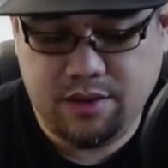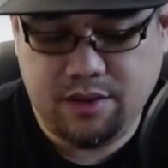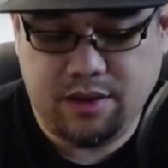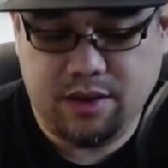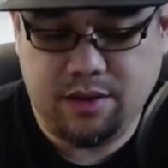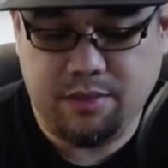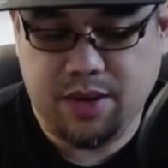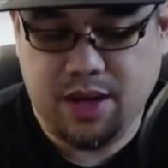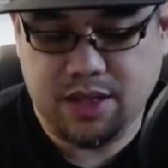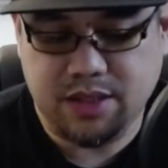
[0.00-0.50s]

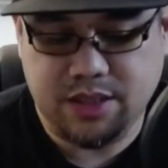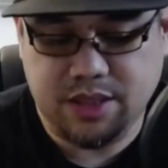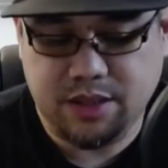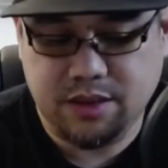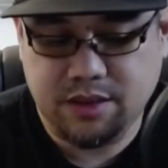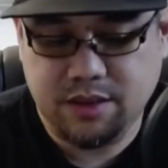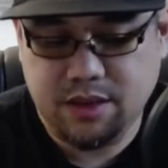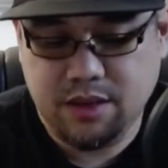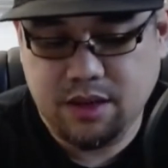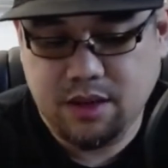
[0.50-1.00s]
unboxing,
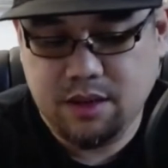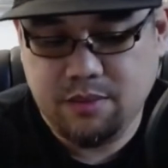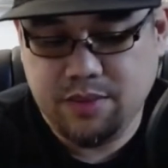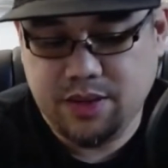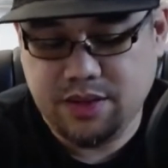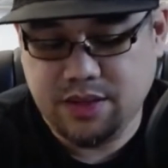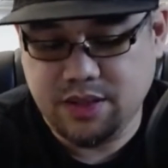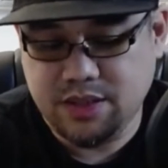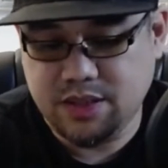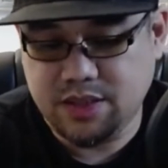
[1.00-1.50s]

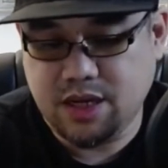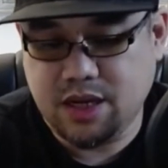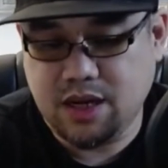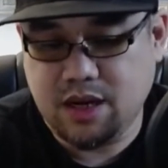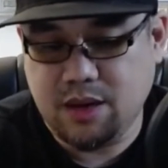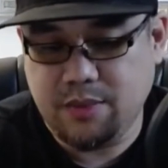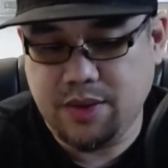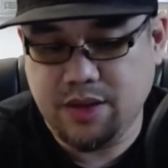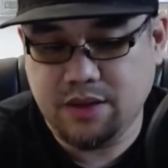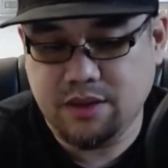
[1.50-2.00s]
but this is the
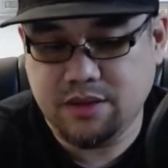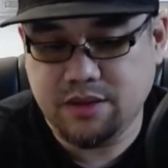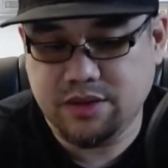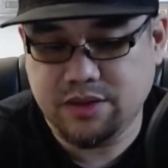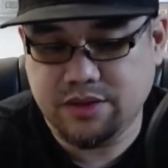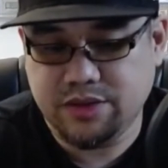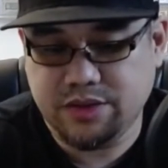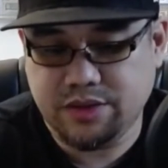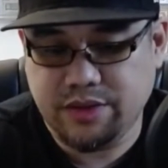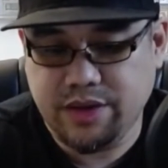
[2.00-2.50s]
common
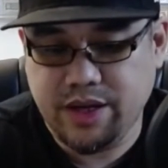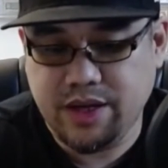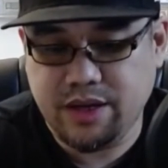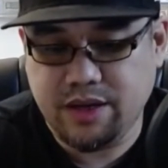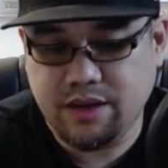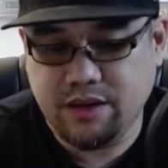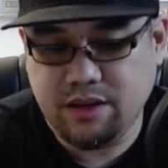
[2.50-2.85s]
008.